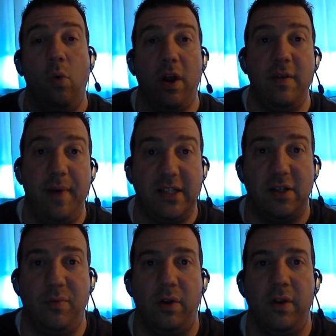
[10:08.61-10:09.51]
One other
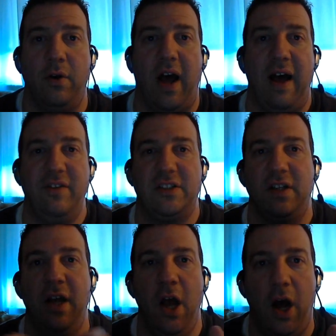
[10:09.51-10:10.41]
basketball note,
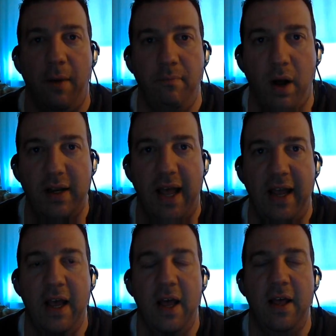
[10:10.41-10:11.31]
obviously, on
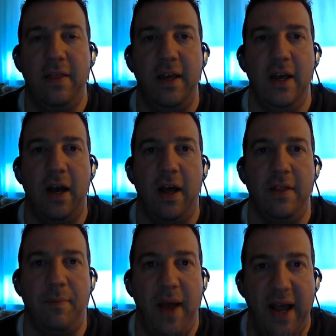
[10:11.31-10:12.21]
Monday,
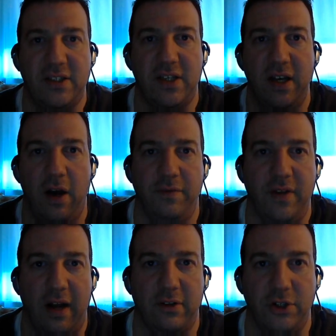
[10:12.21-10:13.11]
the passing
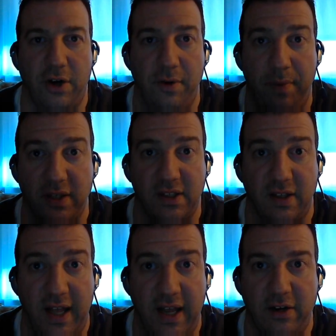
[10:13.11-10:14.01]
of Dr. Jerry Buss
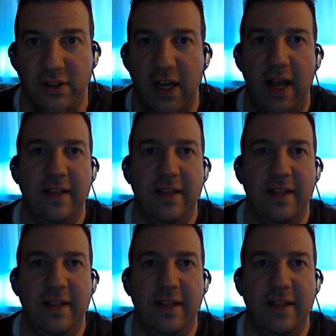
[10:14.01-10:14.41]
of the Lakers.